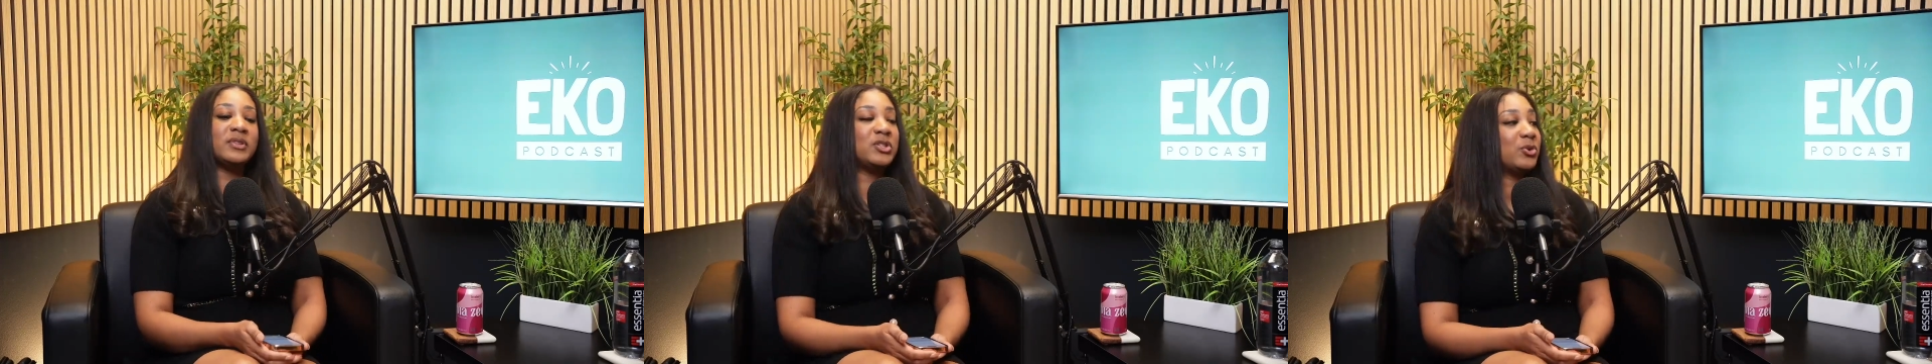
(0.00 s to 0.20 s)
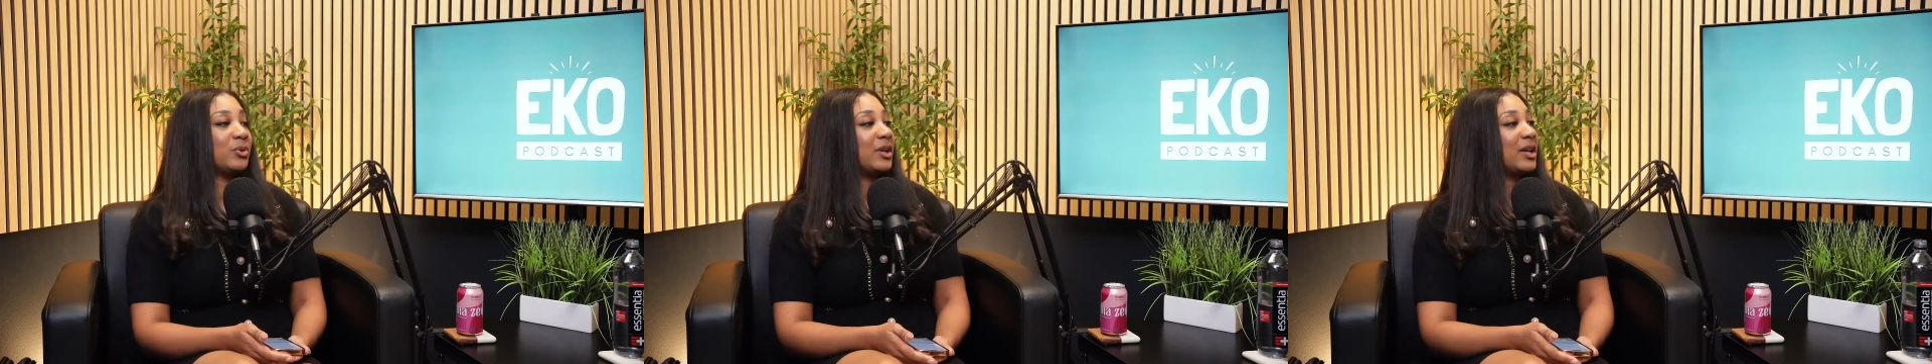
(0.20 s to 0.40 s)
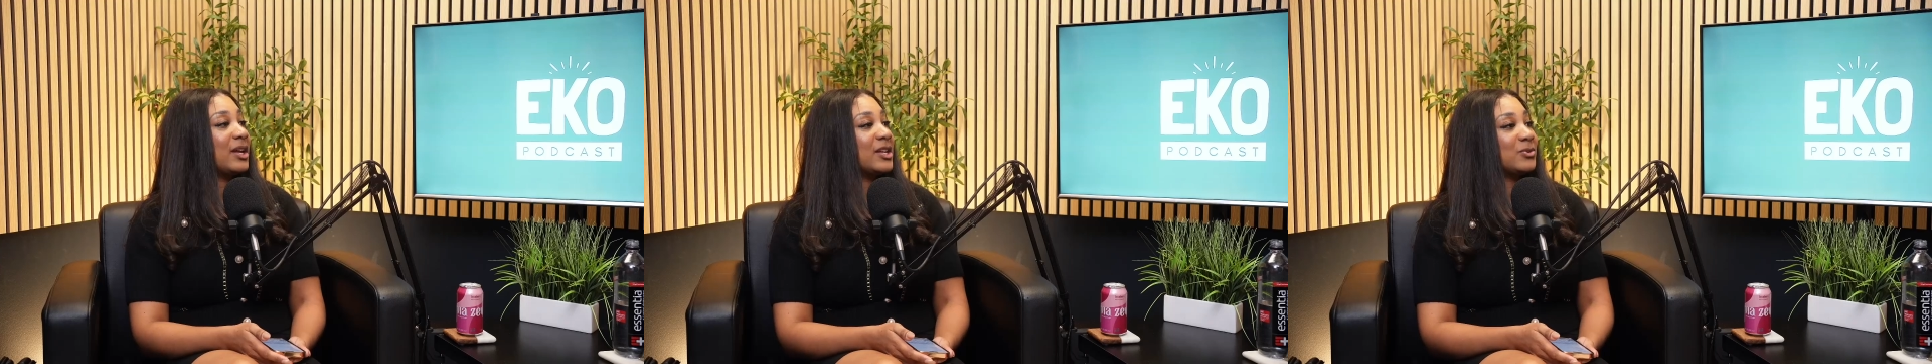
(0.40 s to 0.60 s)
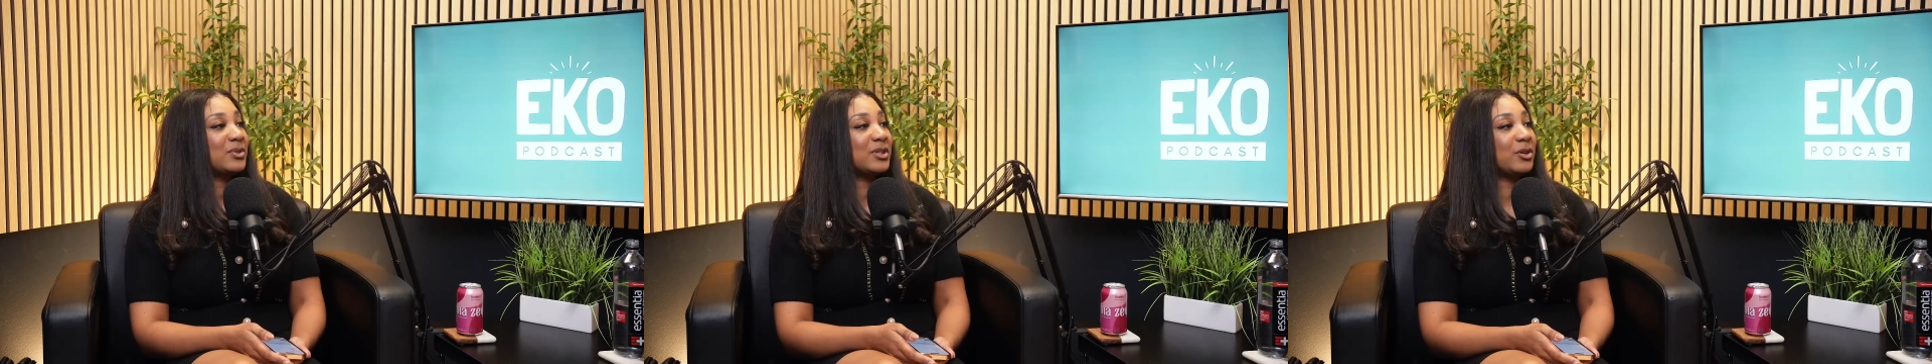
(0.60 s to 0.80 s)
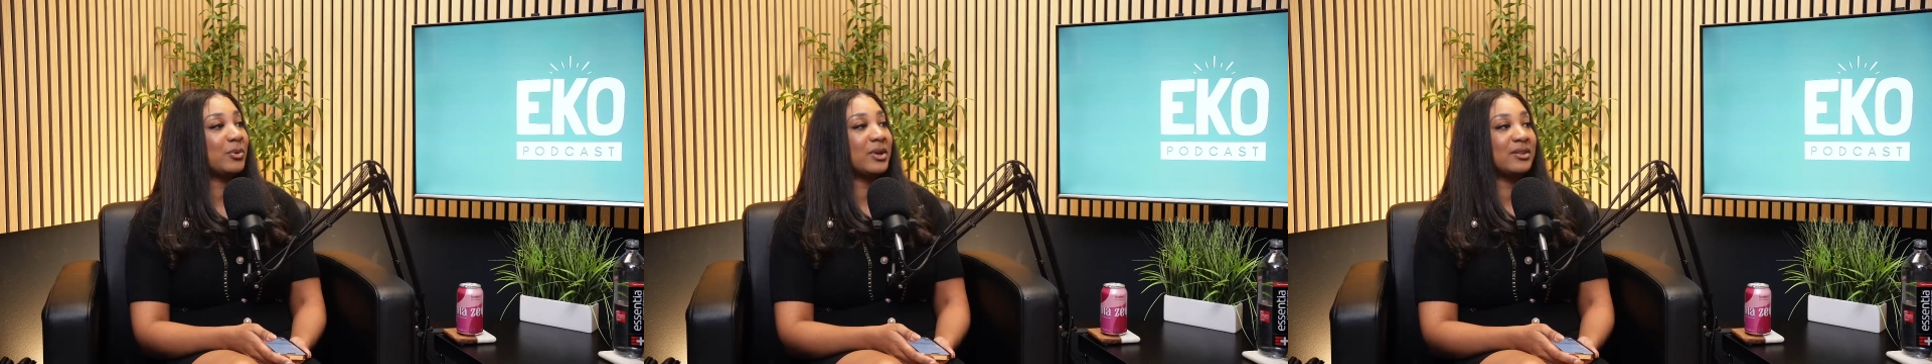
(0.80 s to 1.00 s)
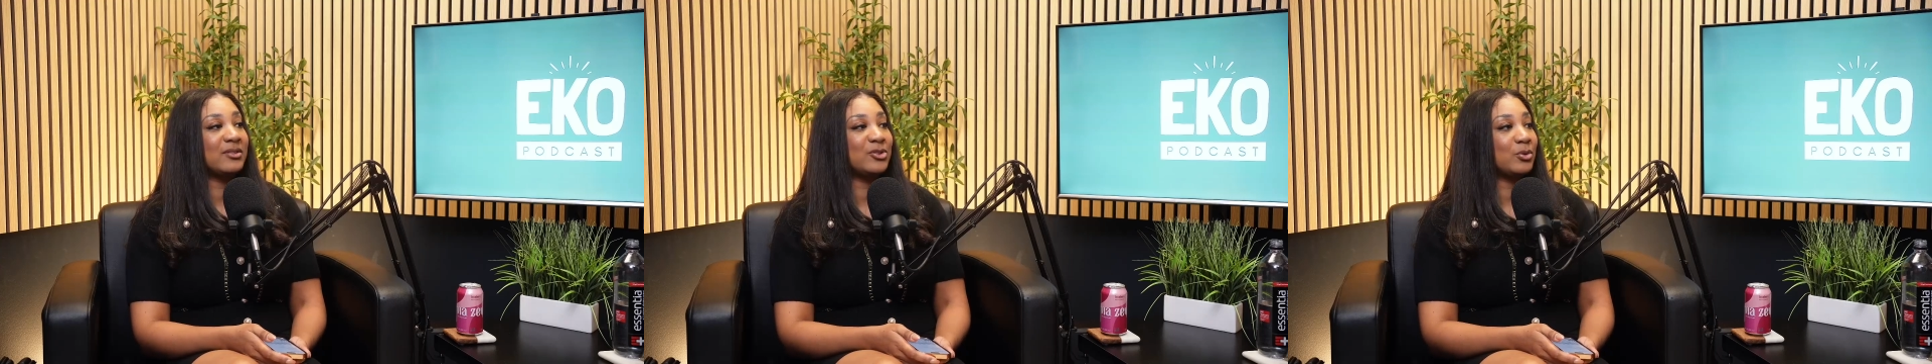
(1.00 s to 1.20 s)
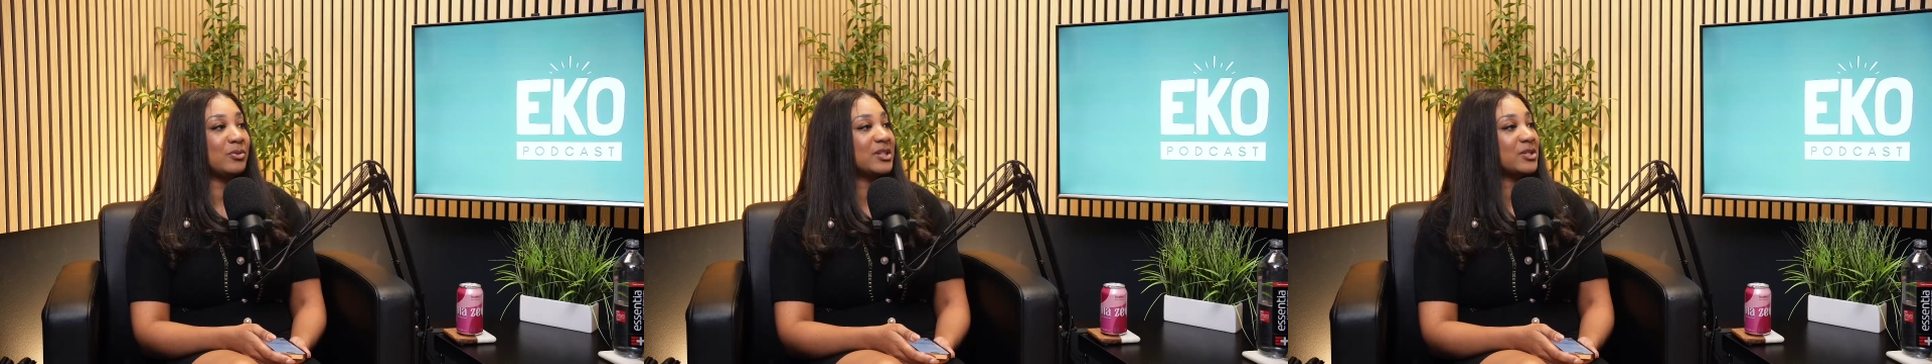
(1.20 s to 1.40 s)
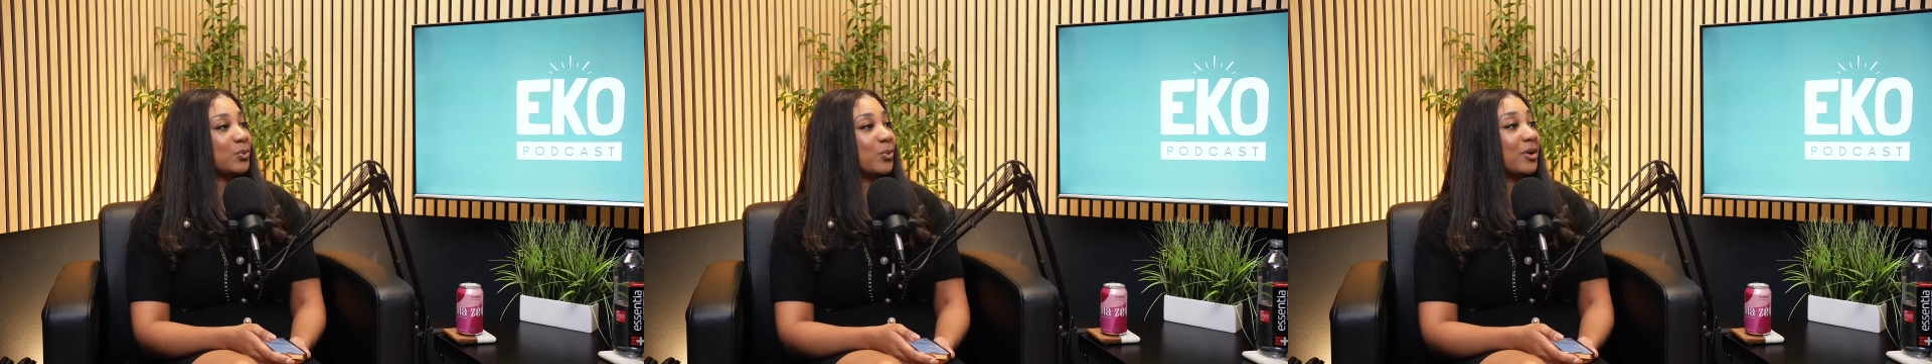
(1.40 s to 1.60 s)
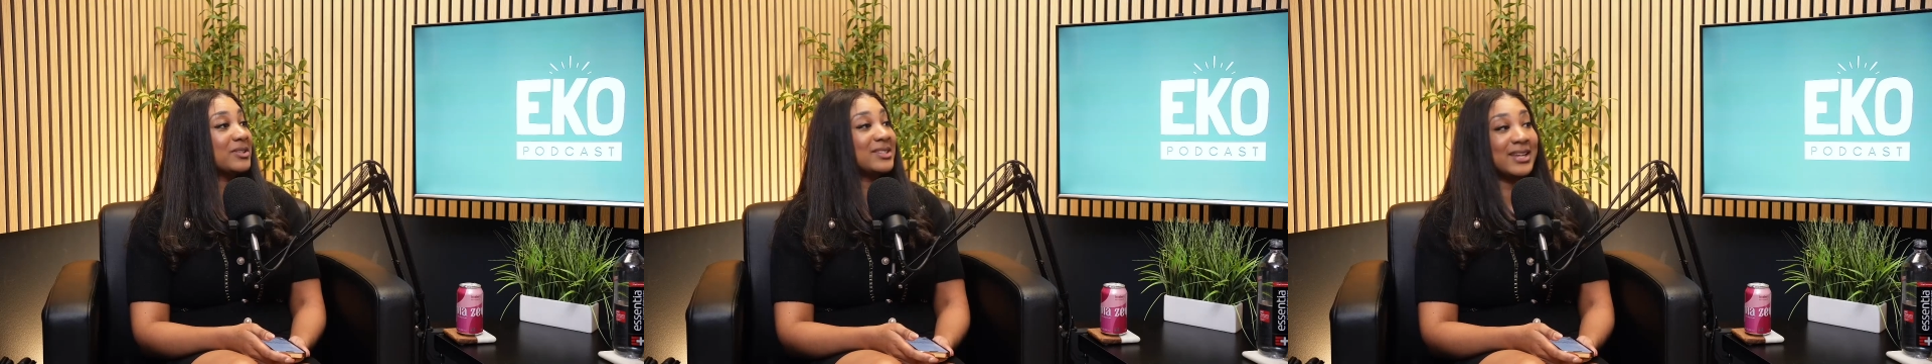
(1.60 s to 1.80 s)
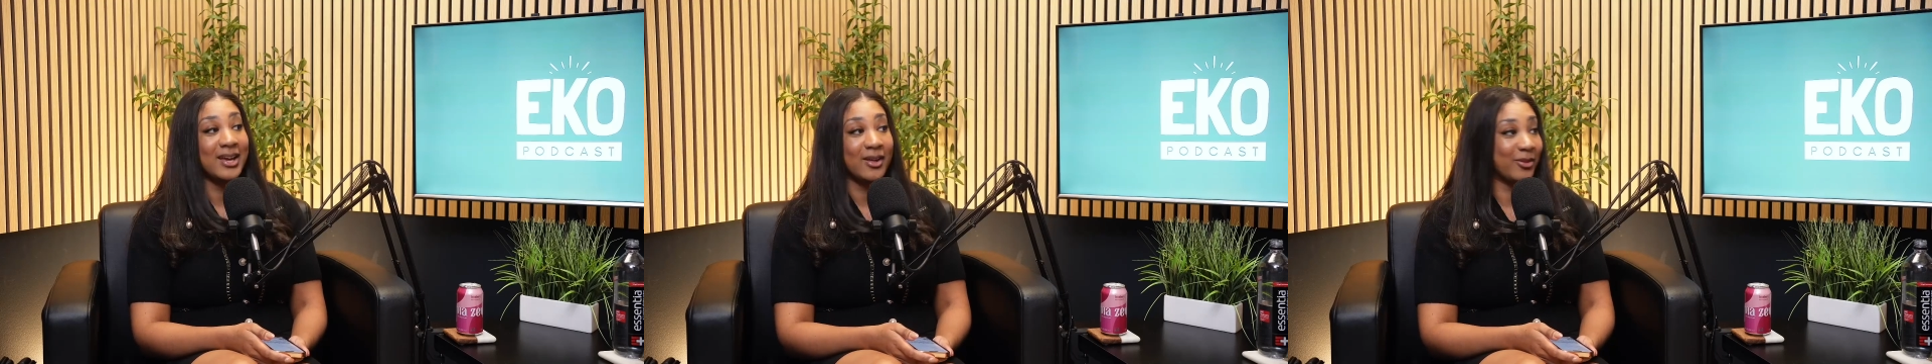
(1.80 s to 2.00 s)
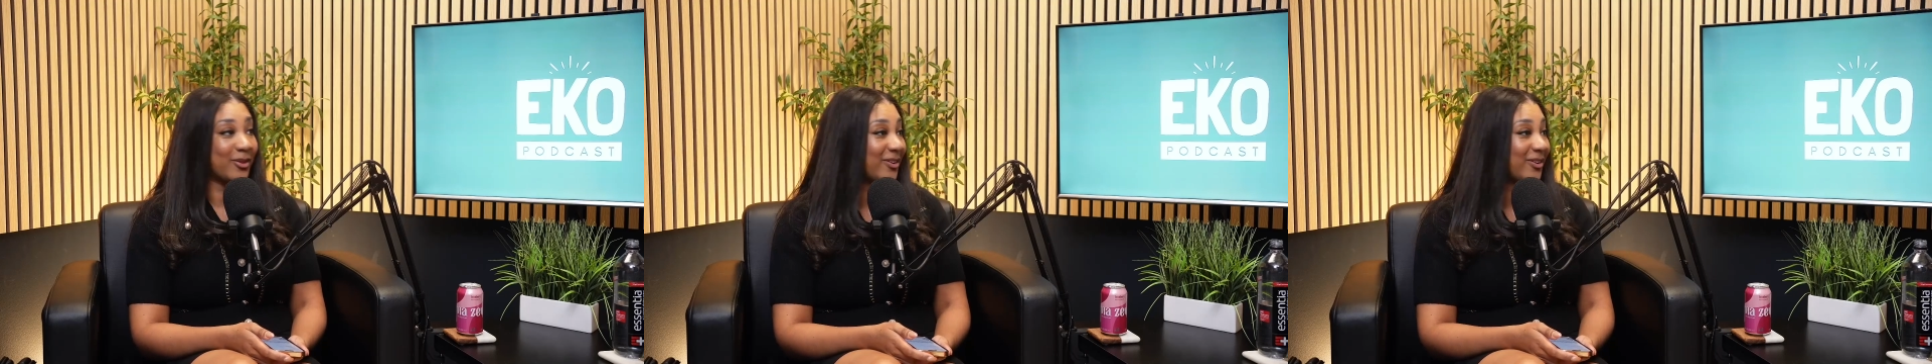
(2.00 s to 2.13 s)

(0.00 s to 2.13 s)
to join hands with you and do this work together.